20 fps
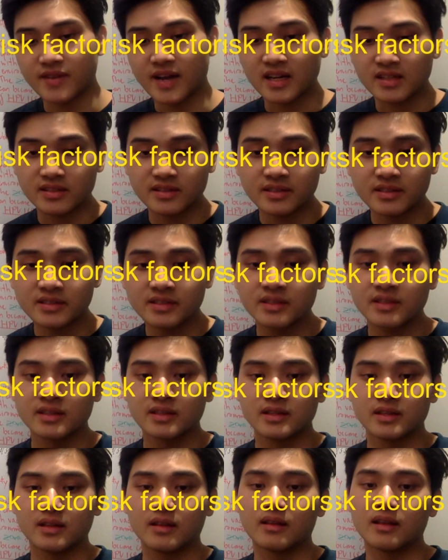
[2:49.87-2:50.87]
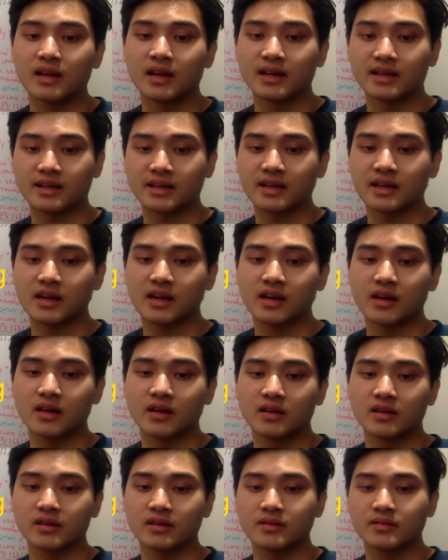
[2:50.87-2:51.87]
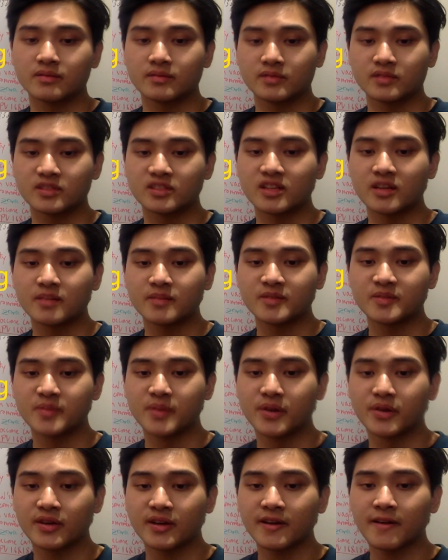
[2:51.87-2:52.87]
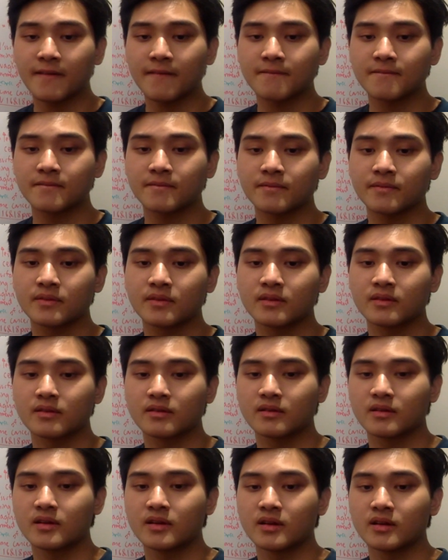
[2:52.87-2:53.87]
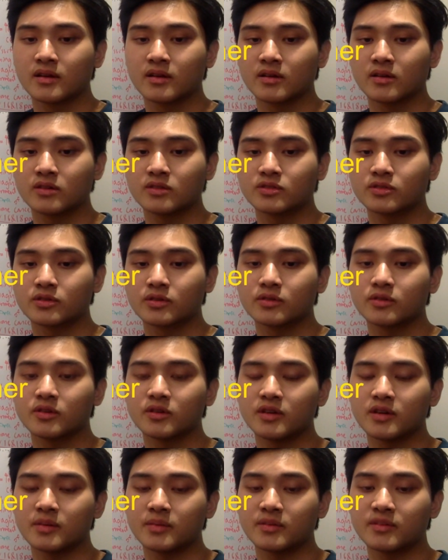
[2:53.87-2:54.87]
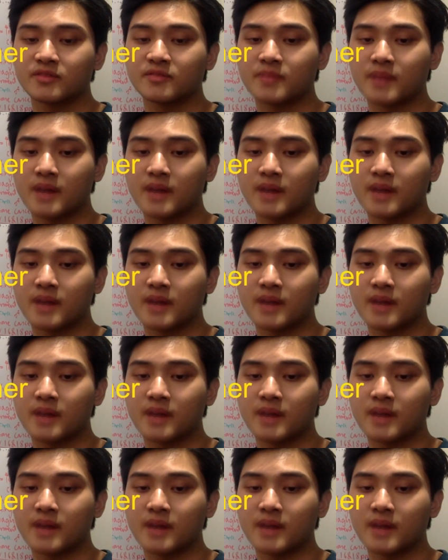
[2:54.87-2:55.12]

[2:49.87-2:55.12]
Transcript: factors like stop smoking, control your number of